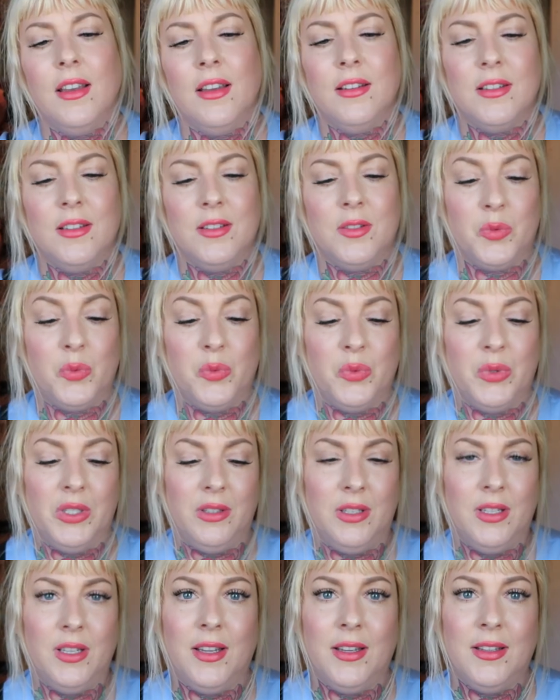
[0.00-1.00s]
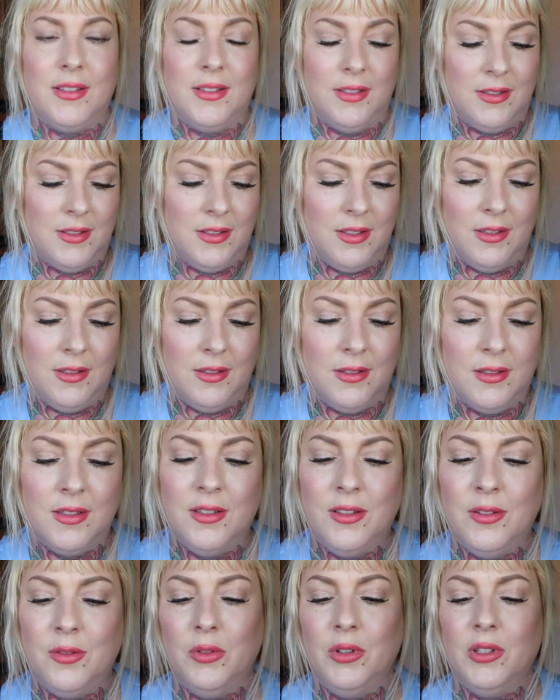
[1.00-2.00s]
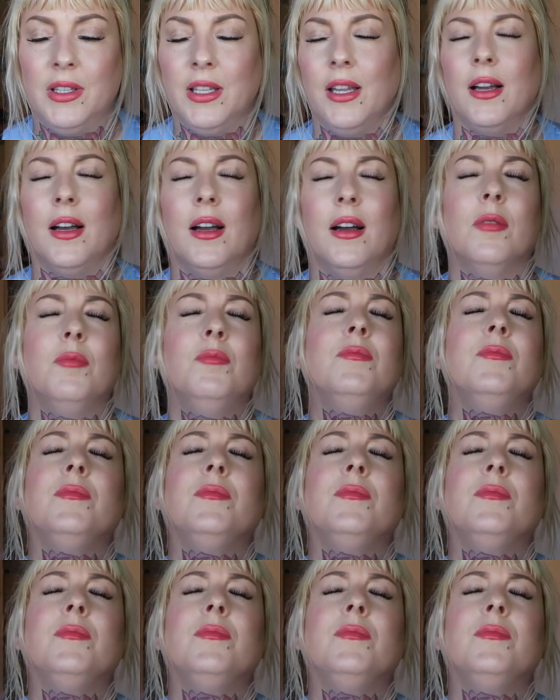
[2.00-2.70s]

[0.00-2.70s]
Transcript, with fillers: And it's really nice. It's a really uh,